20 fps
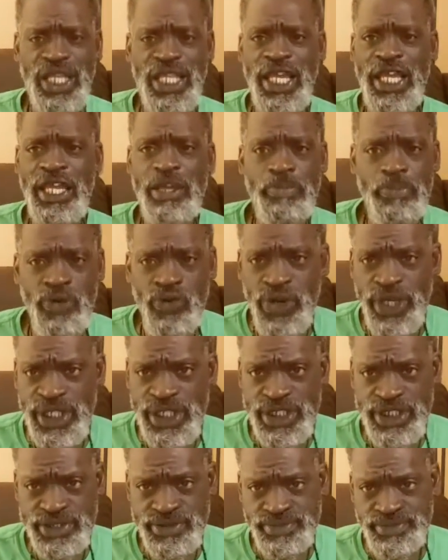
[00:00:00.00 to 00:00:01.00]
they get
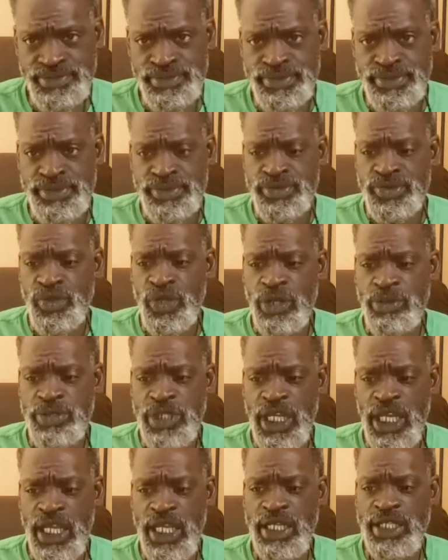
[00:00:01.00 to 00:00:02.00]
points. You know what I'm
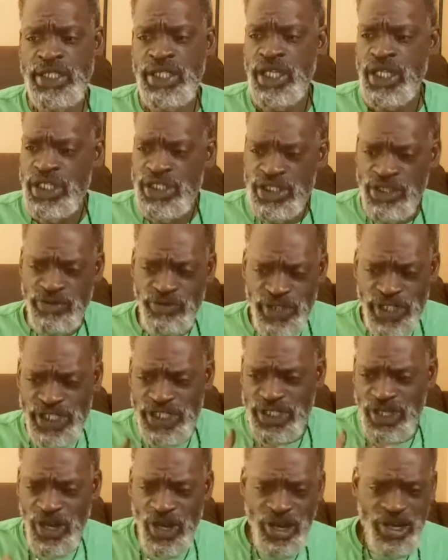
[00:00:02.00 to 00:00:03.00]
saying? So we can
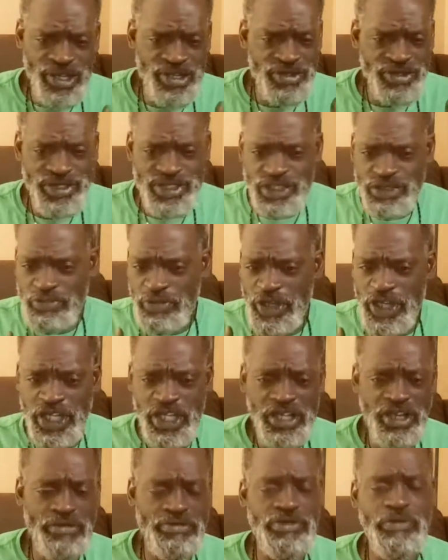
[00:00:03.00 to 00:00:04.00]
start
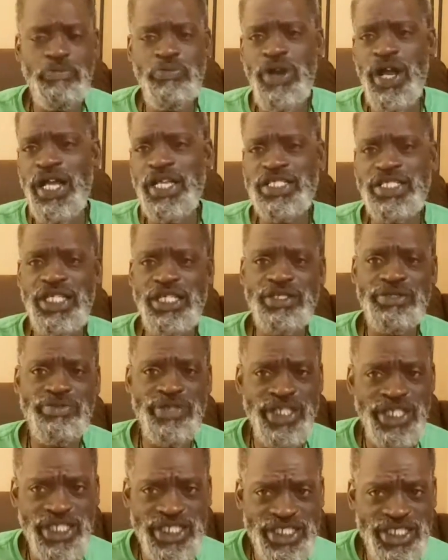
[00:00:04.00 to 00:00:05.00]
speeding up the process
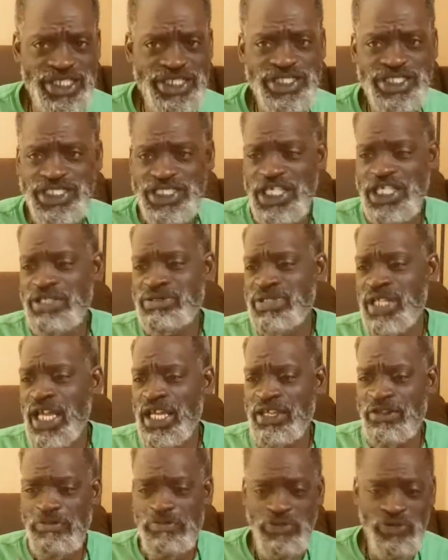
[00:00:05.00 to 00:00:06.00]
because it seems
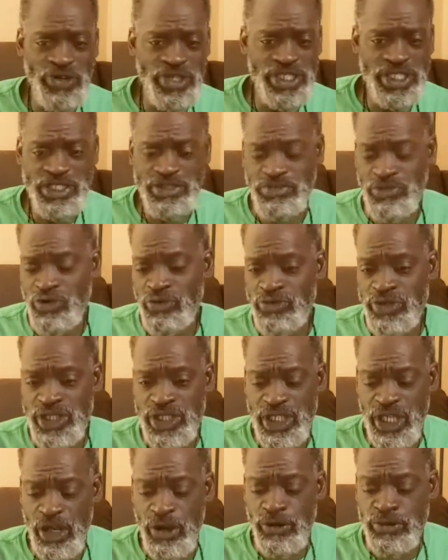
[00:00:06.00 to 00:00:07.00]
like the points is moving
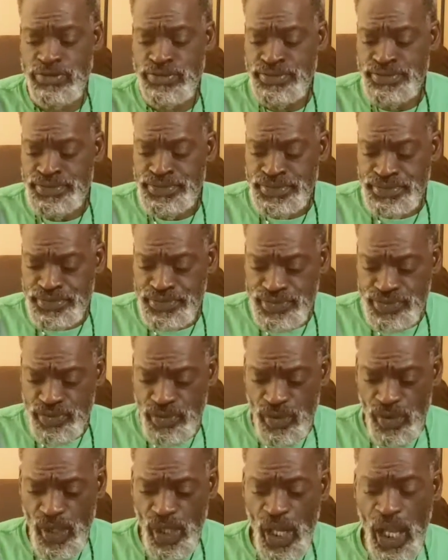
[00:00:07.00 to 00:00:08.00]
slow.
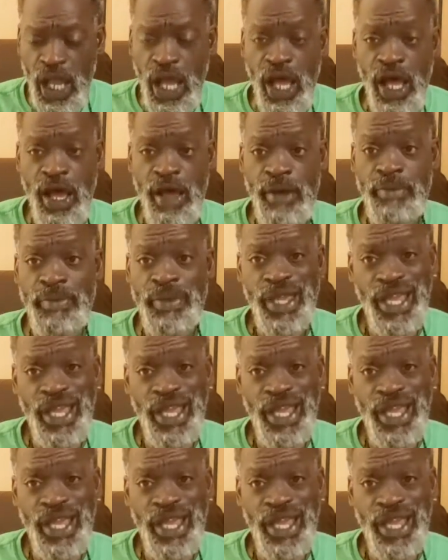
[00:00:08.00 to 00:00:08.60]
And